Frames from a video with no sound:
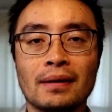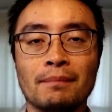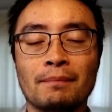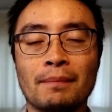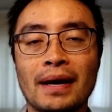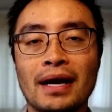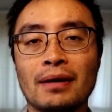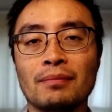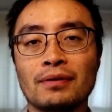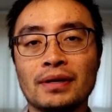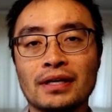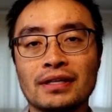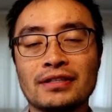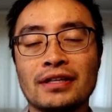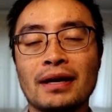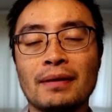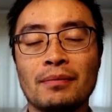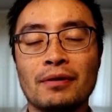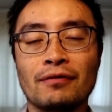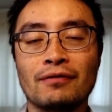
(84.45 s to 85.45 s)
Many real
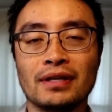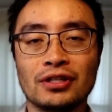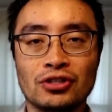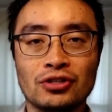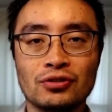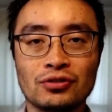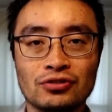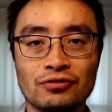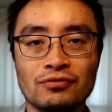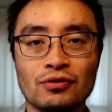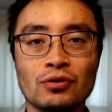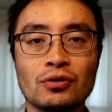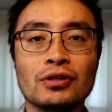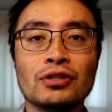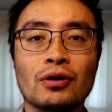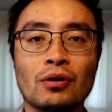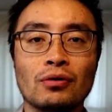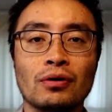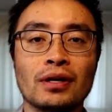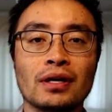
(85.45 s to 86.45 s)
estate professionals focus
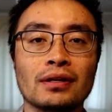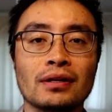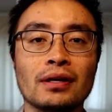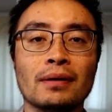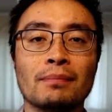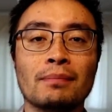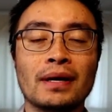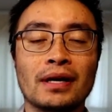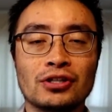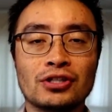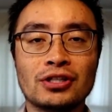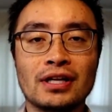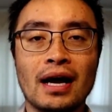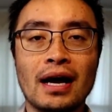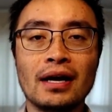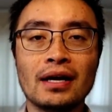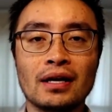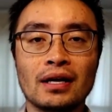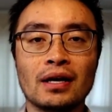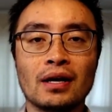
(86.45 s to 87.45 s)
only on their pitch
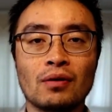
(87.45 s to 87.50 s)
deck,